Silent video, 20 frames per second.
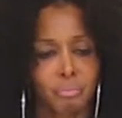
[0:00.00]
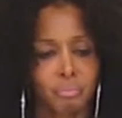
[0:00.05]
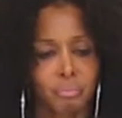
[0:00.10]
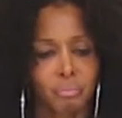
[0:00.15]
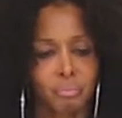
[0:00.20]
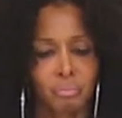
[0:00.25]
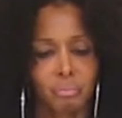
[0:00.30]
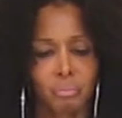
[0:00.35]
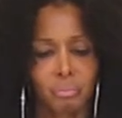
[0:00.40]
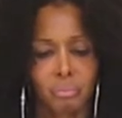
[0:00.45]

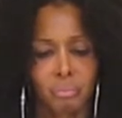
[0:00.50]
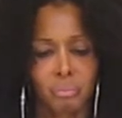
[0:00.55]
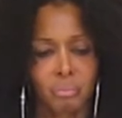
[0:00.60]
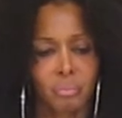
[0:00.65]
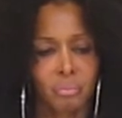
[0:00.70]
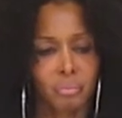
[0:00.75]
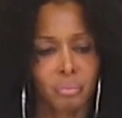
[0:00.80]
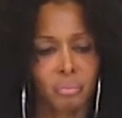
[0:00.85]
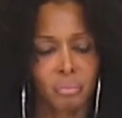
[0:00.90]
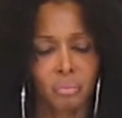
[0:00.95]

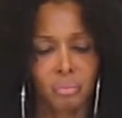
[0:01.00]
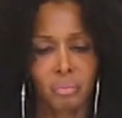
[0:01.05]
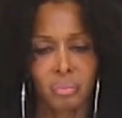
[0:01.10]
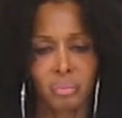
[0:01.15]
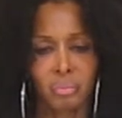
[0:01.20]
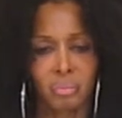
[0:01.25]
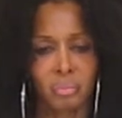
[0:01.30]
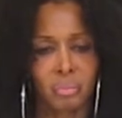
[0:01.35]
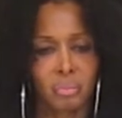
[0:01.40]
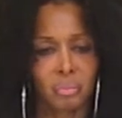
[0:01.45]

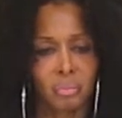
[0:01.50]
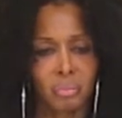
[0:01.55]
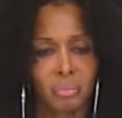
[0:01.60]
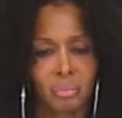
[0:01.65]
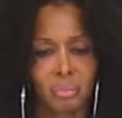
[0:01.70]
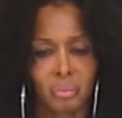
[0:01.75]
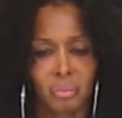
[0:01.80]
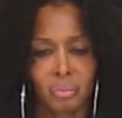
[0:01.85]
(no one is talking)